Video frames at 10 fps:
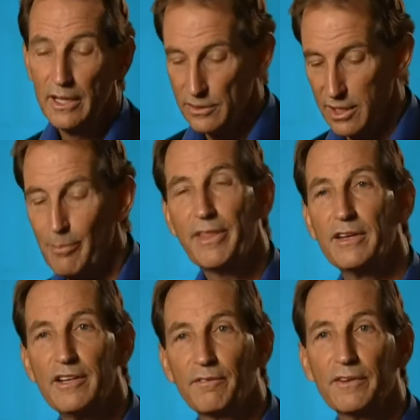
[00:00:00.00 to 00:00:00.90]
Some of
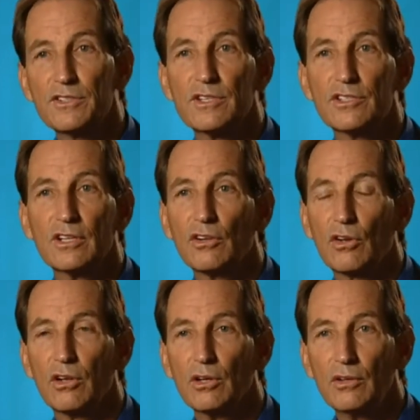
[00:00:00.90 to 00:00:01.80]
the differences
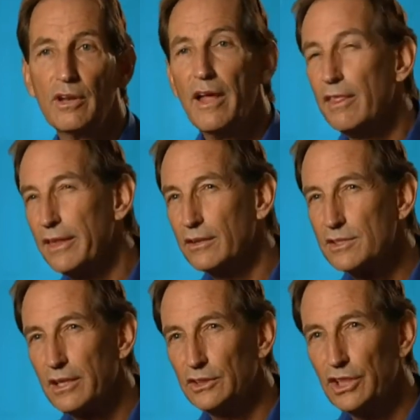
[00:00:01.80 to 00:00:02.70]
include
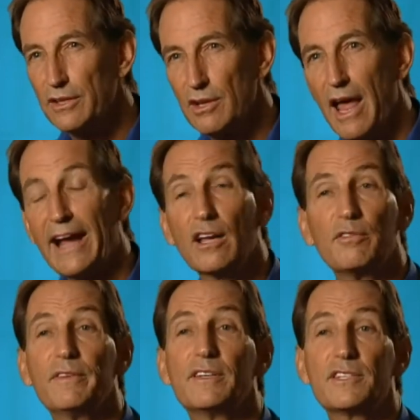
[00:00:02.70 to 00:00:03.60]
things such as lack
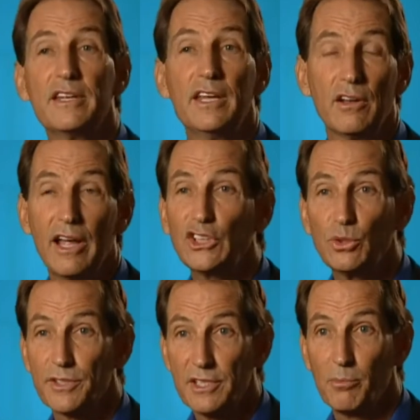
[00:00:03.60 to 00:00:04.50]
of
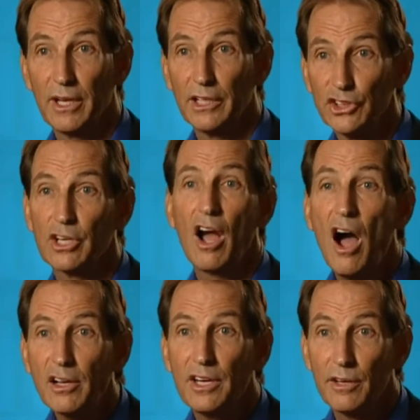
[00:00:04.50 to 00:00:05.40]
intellectual stimulation,
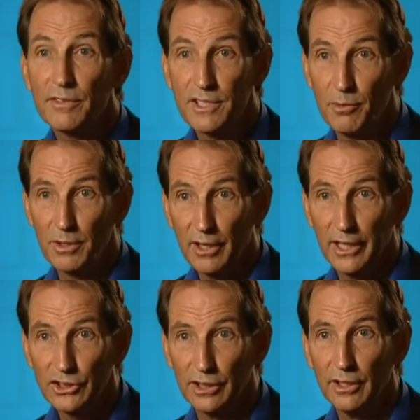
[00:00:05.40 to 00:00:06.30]
cognitive
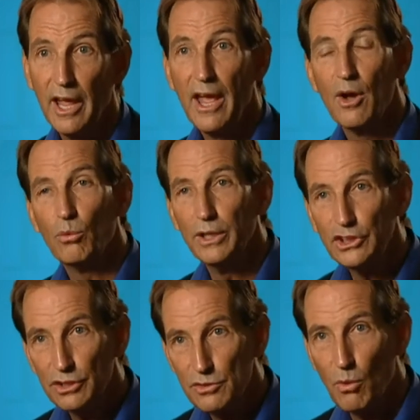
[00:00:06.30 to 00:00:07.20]
stimulation,
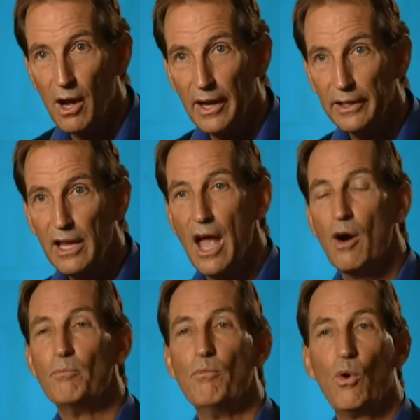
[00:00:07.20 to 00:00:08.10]
which is why
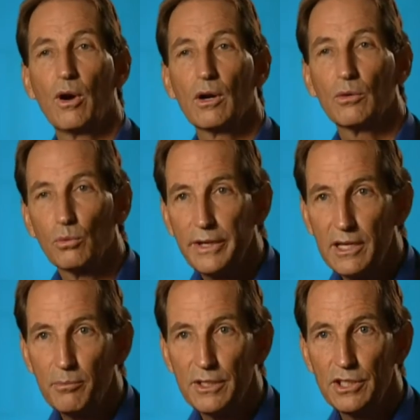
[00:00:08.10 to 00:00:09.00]
more
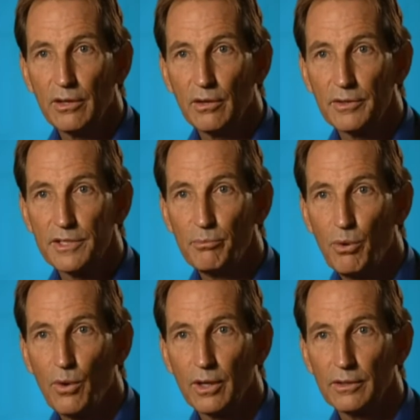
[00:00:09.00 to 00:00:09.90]
reading material is
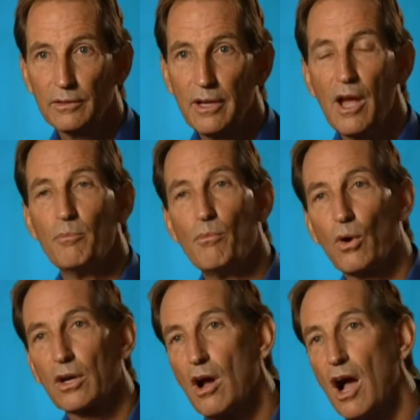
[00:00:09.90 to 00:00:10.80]
important,
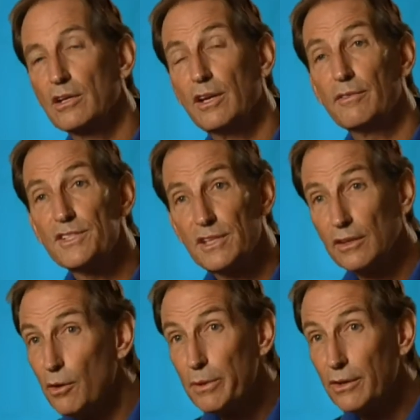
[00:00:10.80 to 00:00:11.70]
more cognitive
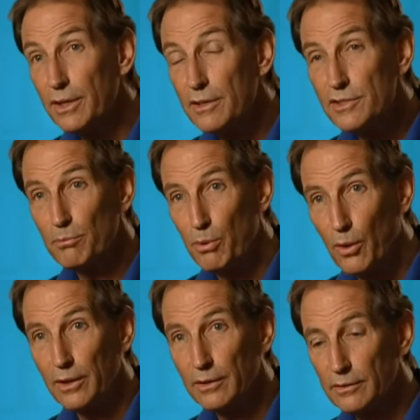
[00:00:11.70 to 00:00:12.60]
skill building is
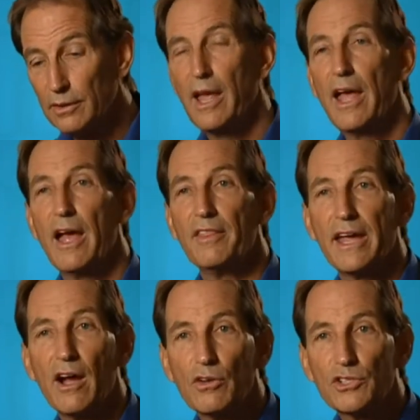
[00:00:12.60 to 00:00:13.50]
important.
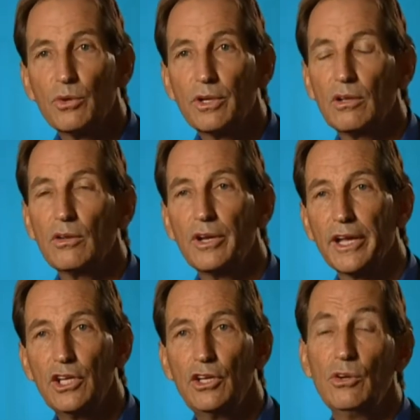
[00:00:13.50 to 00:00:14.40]
They also include
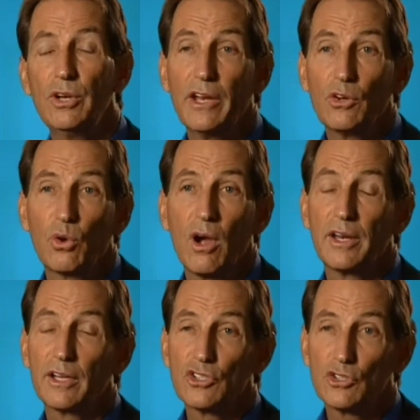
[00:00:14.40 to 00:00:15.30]
acute and
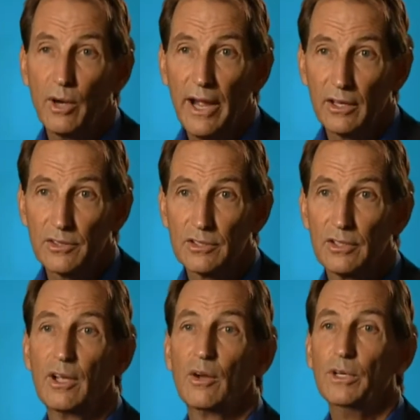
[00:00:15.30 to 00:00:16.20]
chronic stress,
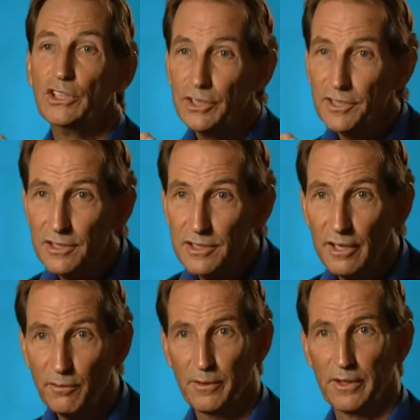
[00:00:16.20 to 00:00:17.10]
which is
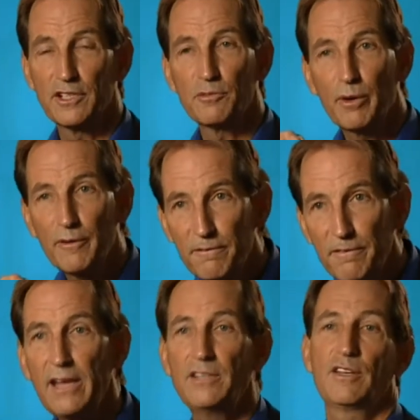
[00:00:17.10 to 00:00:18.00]
different. It's
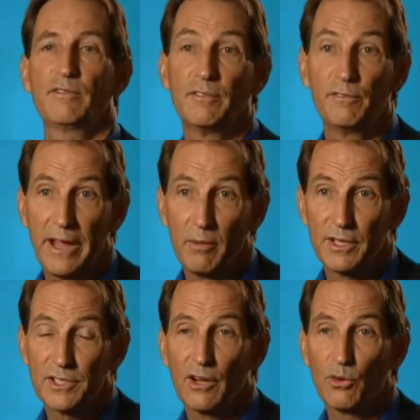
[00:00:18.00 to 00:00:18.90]
pervasive in
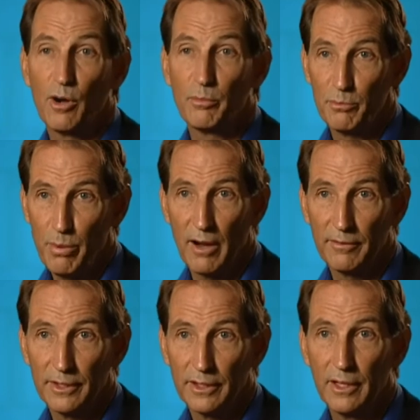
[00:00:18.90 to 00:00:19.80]
families that grow up in
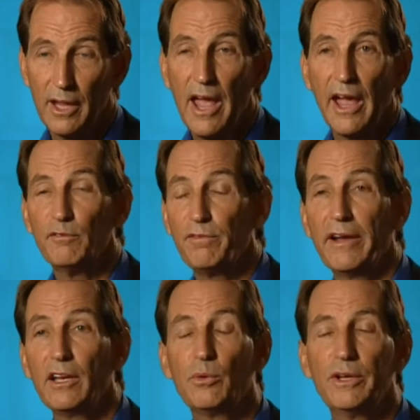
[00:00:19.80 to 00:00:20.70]
poverty. And
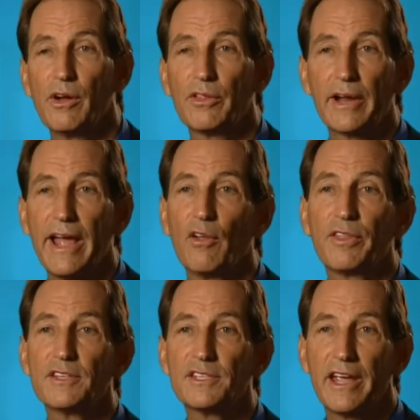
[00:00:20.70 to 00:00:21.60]
finally, we know there are
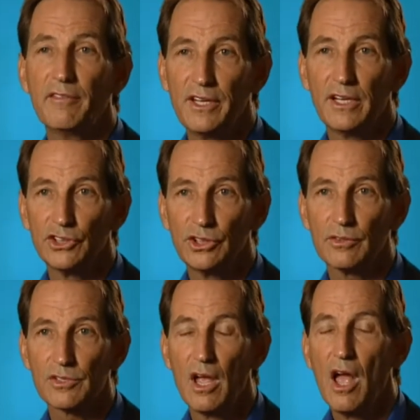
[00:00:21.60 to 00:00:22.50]
health and safety
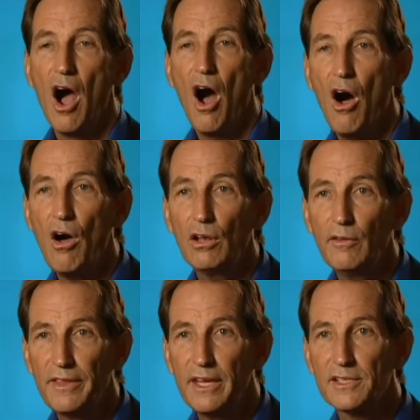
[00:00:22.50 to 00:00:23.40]
issues. All
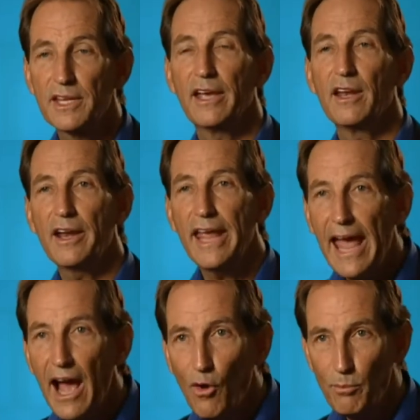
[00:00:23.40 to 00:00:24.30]
of these cannot
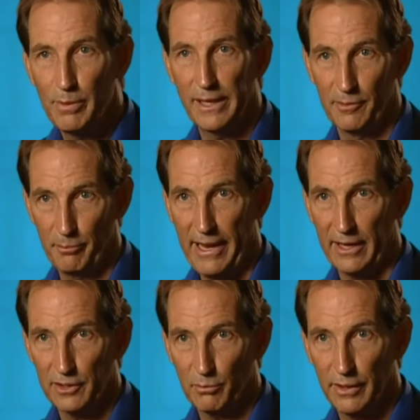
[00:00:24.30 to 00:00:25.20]
help but
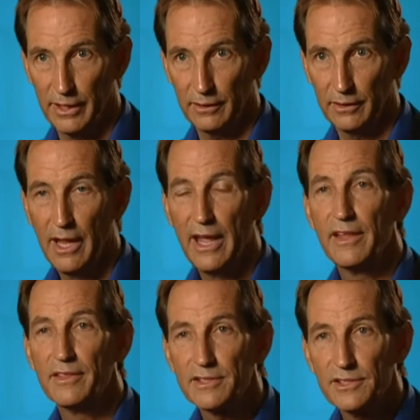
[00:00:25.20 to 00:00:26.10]
impact the brain.
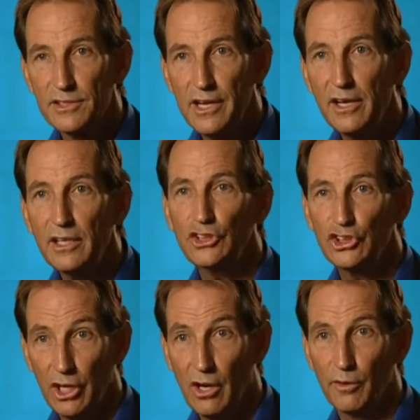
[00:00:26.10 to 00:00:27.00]
The studies
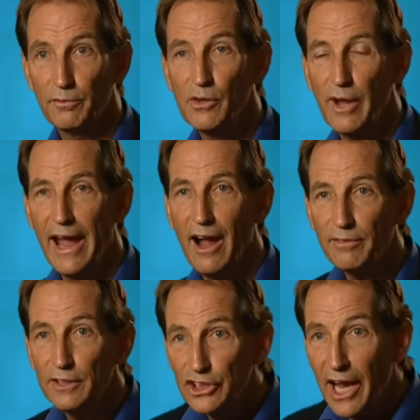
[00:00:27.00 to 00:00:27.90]
show if you
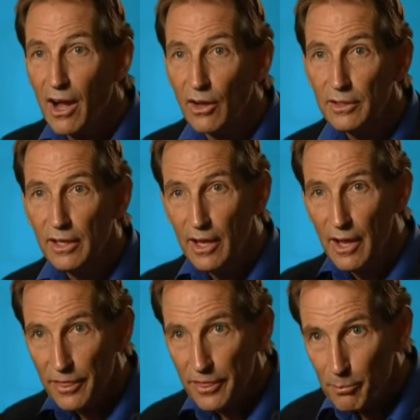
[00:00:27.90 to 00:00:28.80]
average out
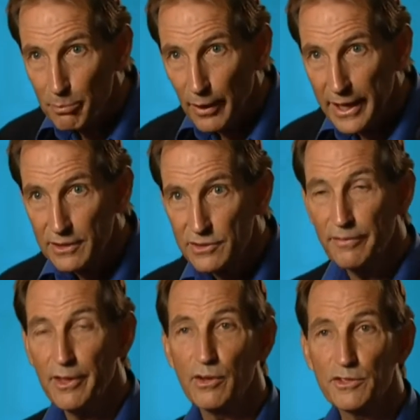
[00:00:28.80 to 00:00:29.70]
the brains
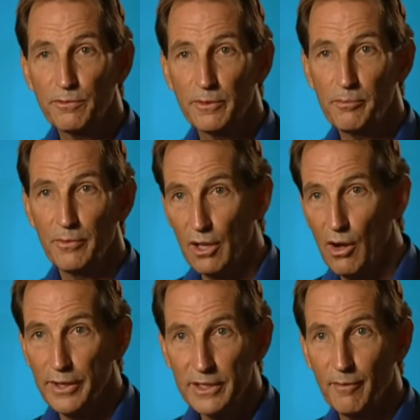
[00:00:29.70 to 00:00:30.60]
of those from
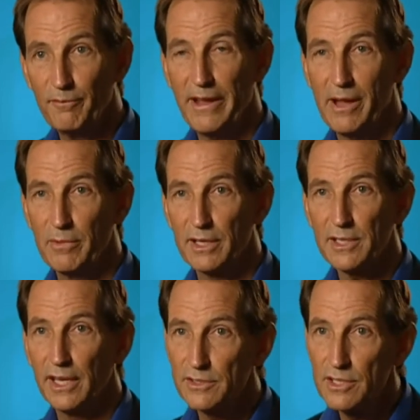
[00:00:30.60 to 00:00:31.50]
low income
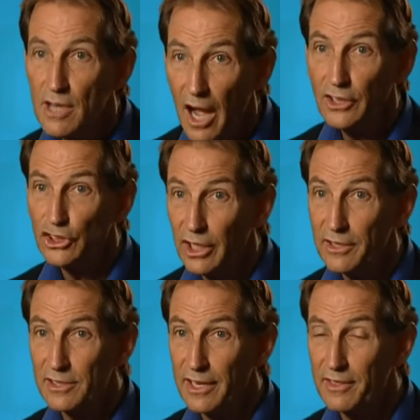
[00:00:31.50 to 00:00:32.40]
families, it's not
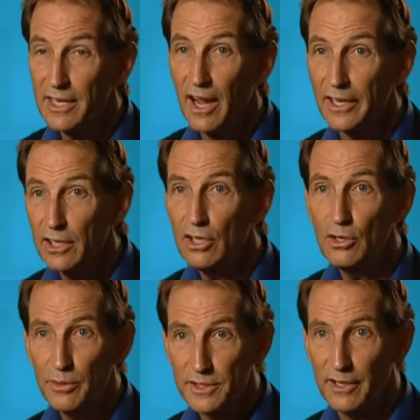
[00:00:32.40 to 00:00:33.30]
just that the
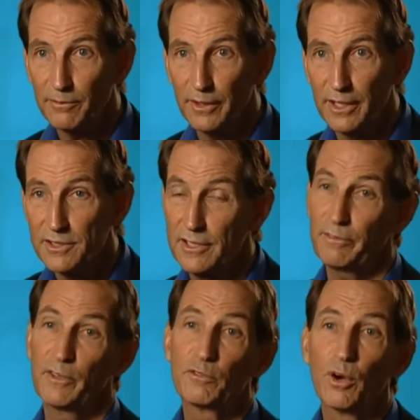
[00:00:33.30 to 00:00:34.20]
IQ is different, it's
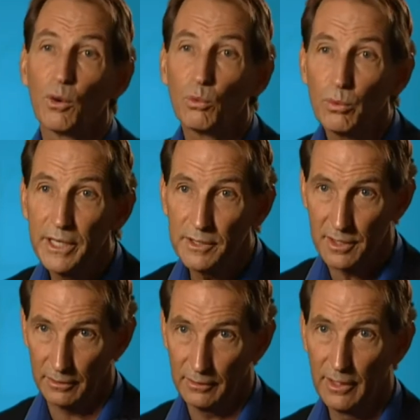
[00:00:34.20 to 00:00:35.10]
different for a
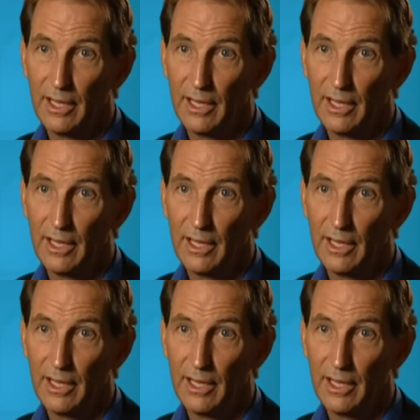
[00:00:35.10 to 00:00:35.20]
reason.